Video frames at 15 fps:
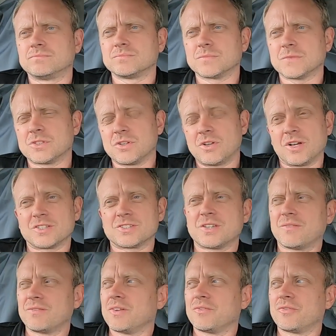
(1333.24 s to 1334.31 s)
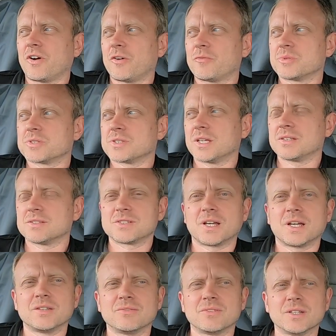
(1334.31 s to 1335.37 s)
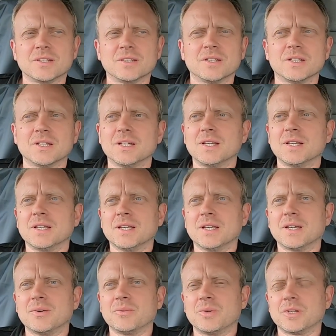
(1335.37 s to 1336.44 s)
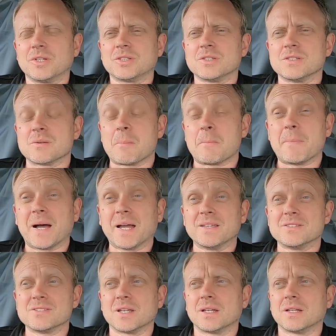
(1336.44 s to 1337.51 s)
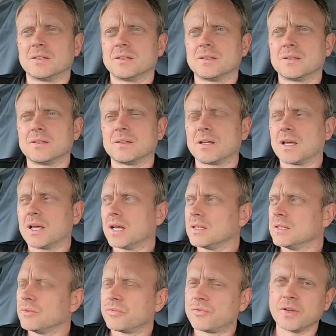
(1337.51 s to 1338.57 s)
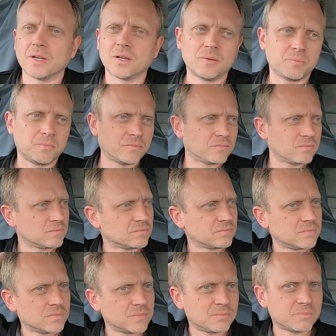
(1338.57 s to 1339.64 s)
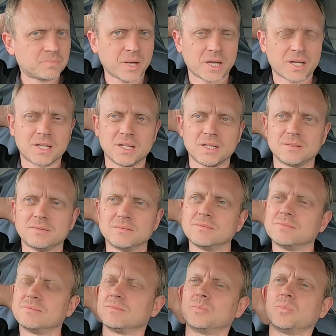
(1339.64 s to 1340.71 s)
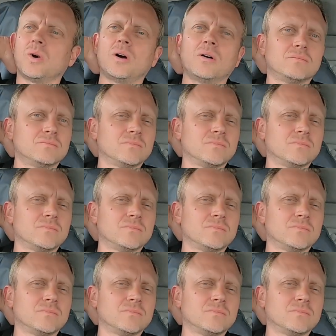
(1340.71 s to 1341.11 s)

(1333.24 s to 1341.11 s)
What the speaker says: It's like a 75% saving, which is amazing. You think back in what,